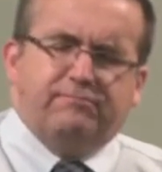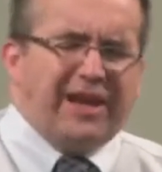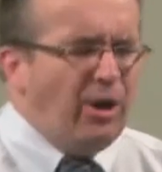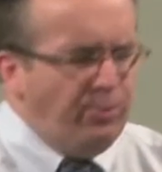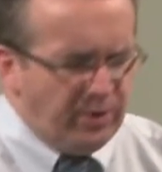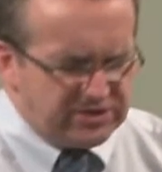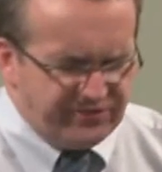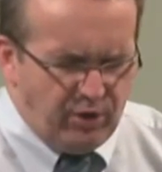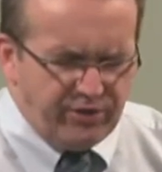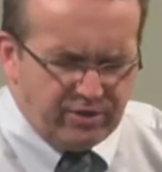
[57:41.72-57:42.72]
But help us,
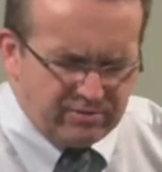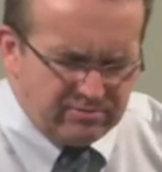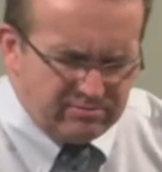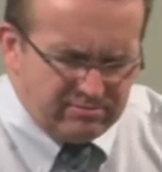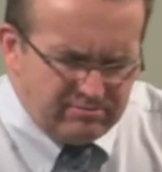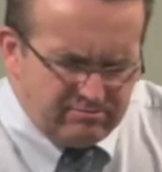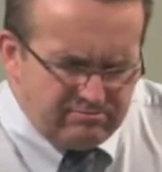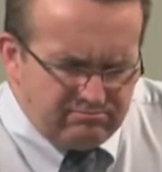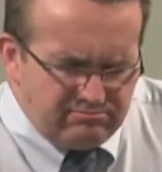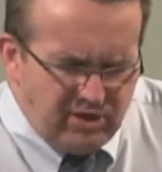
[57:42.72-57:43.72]
Father.
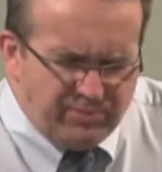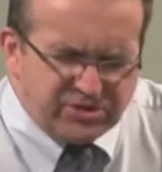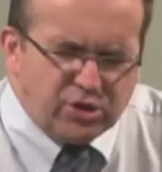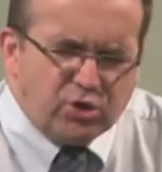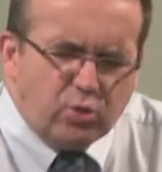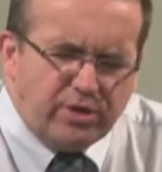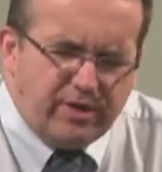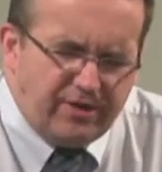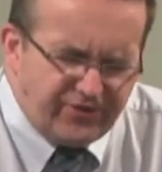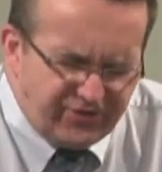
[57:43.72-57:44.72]
Help us to grow in
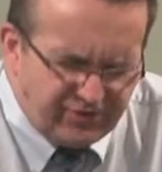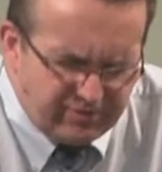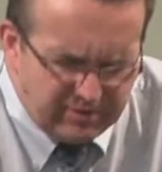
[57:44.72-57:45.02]
this.